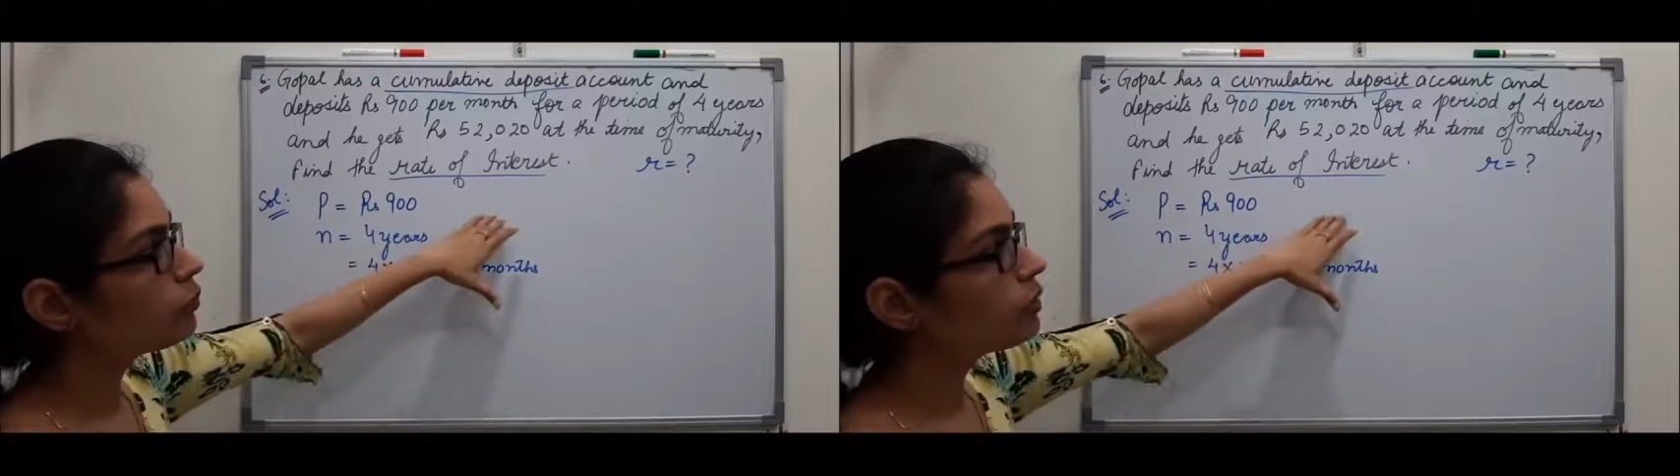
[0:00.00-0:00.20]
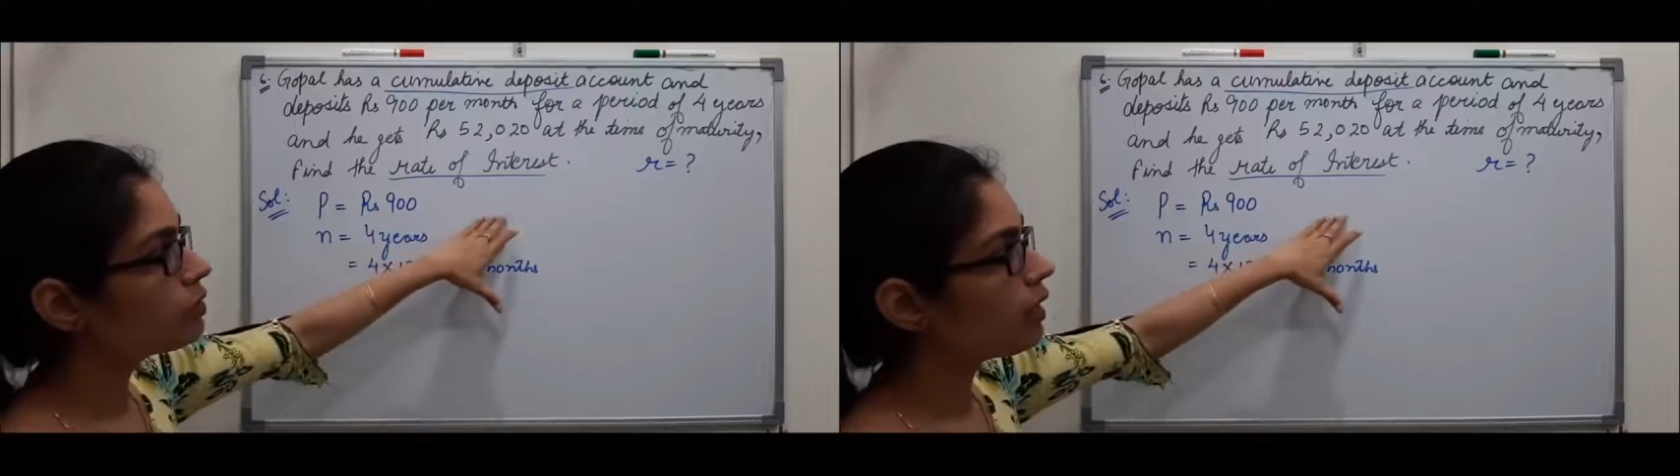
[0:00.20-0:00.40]

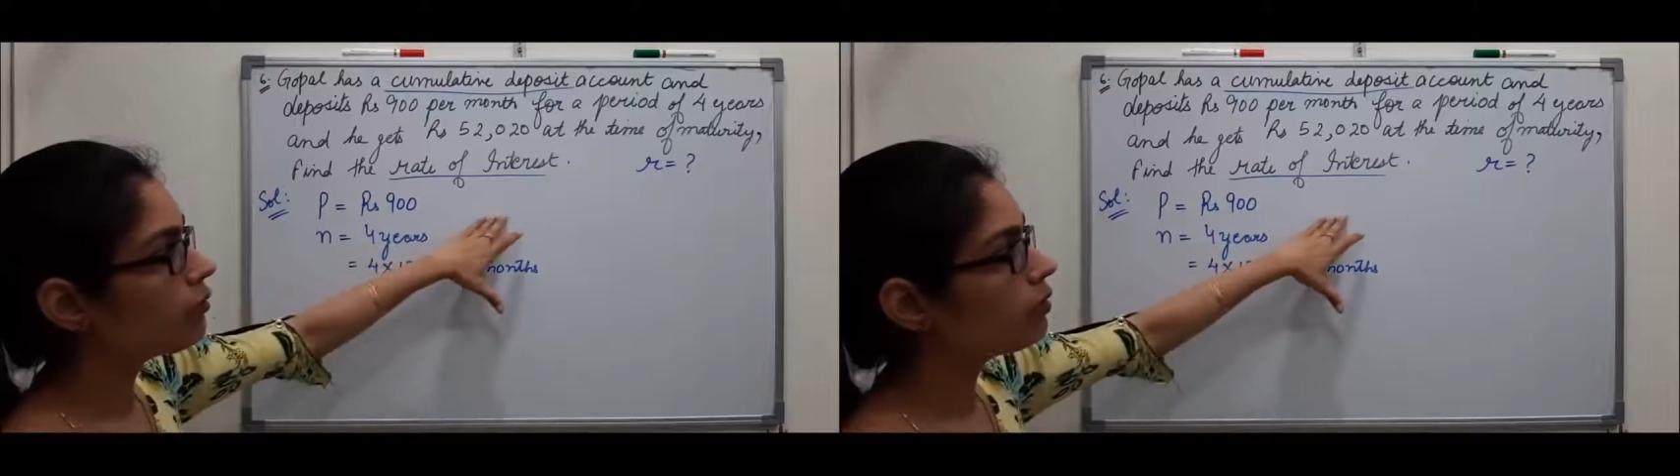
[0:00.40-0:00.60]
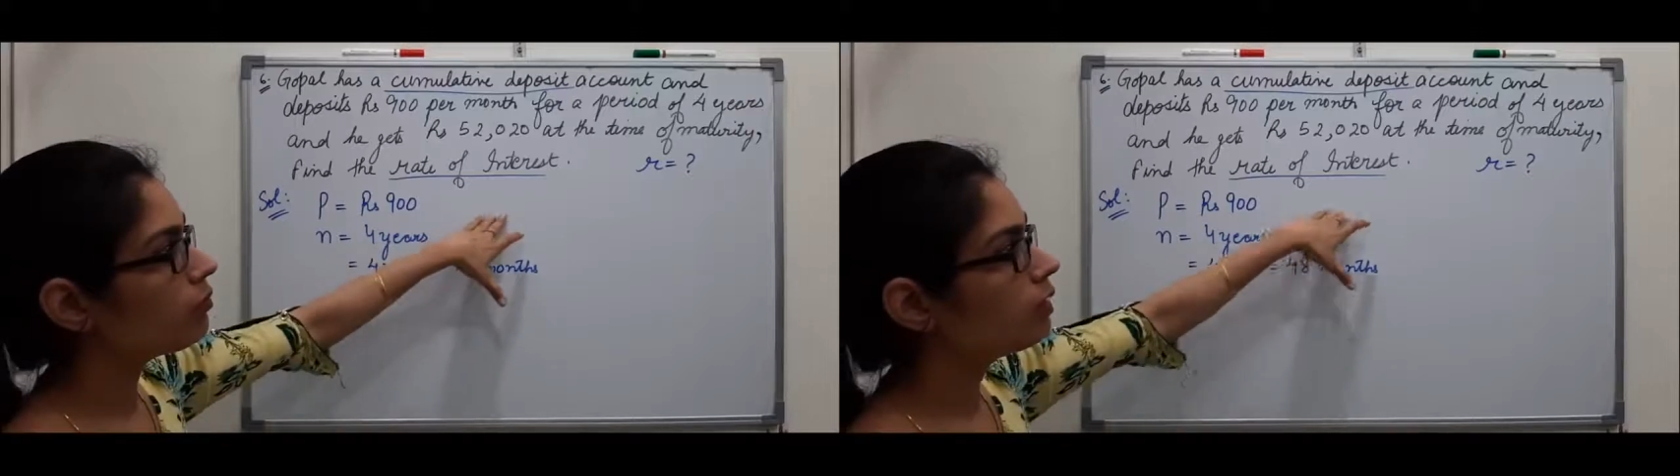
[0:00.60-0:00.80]
which they
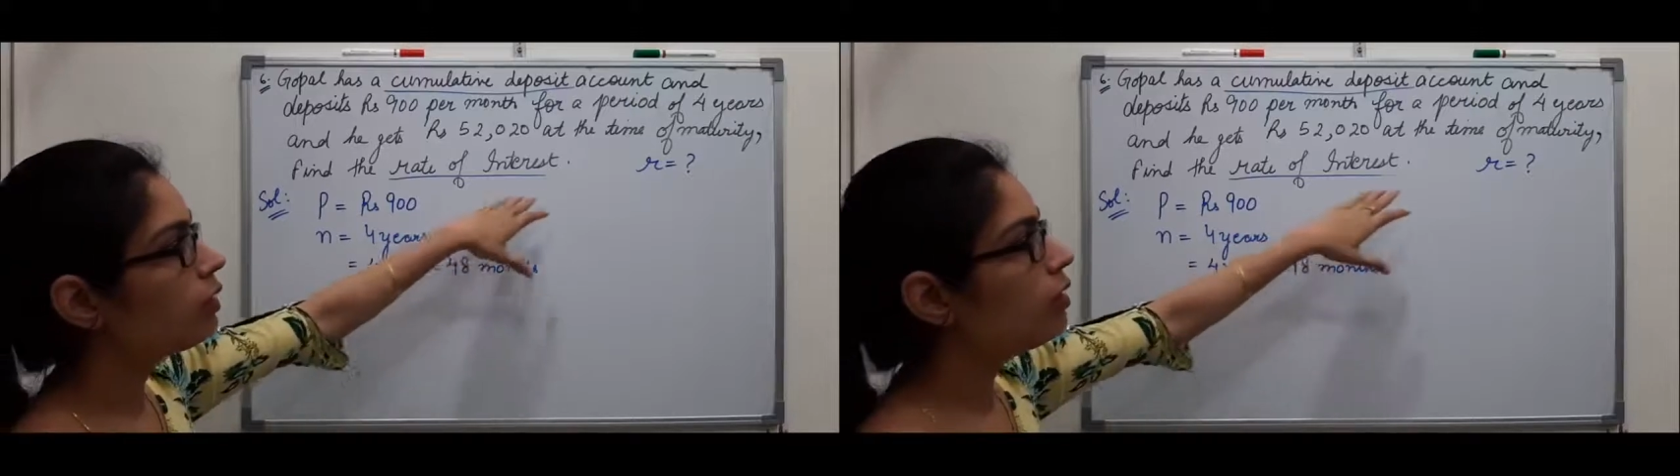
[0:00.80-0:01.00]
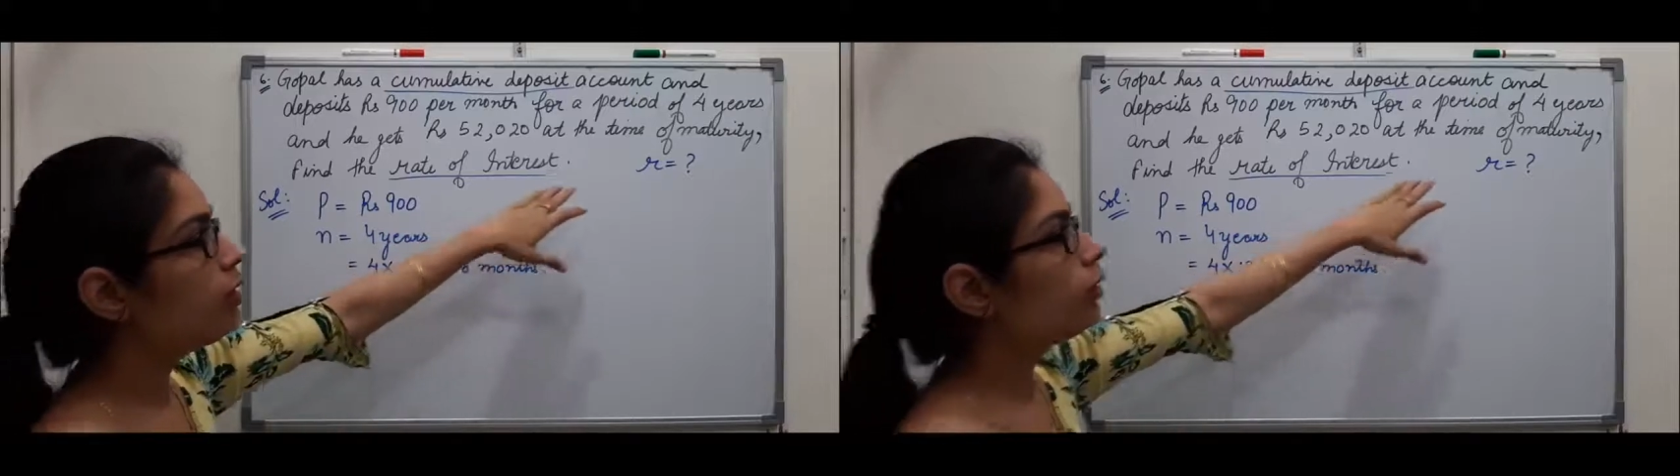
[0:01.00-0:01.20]
have given.
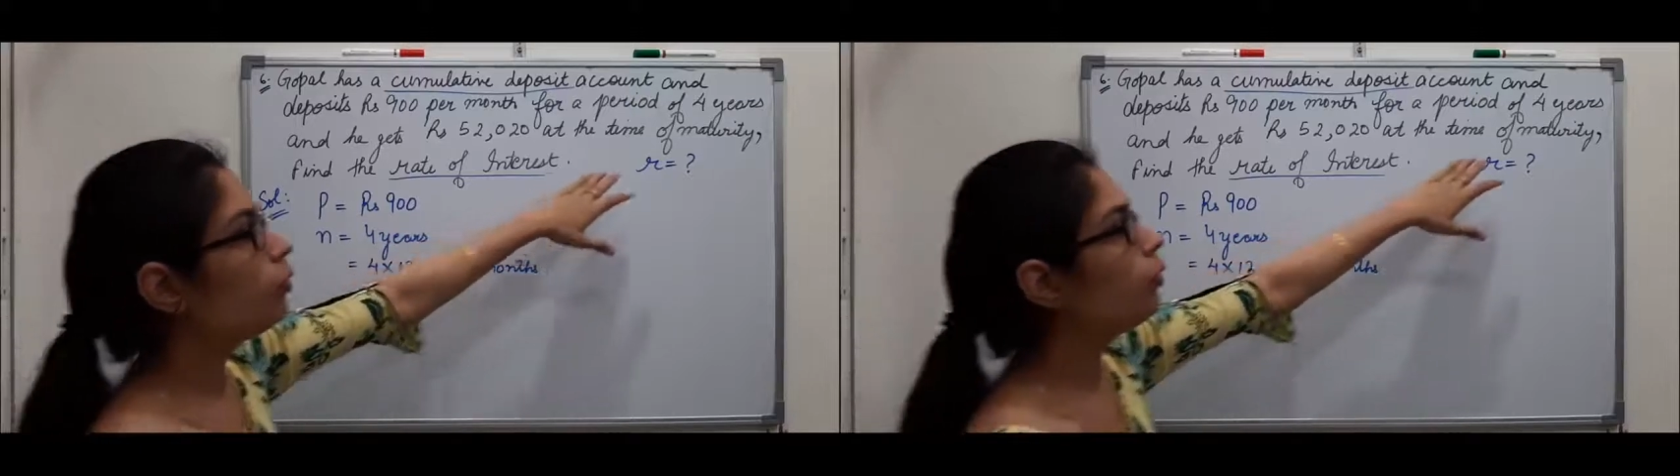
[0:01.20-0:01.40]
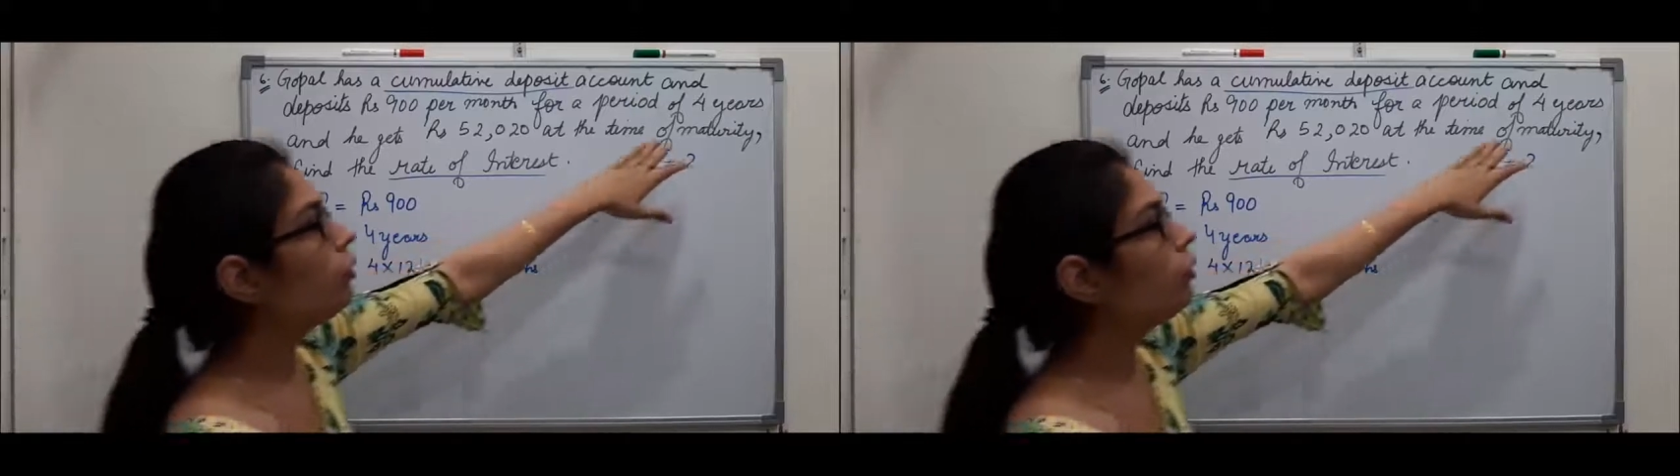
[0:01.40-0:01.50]
Don't